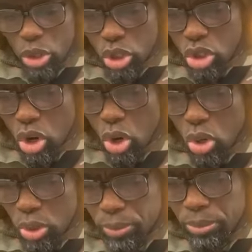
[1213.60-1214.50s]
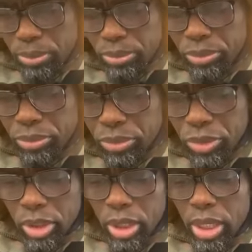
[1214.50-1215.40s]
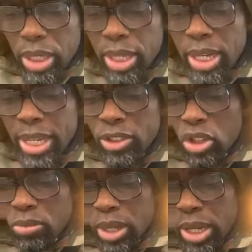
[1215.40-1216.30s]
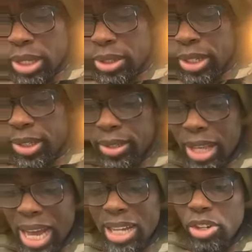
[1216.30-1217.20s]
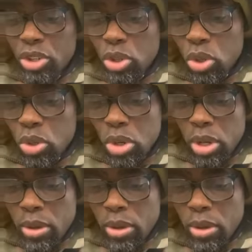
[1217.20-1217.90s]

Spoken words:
town, Yonko, Ele is up with, this is Andrew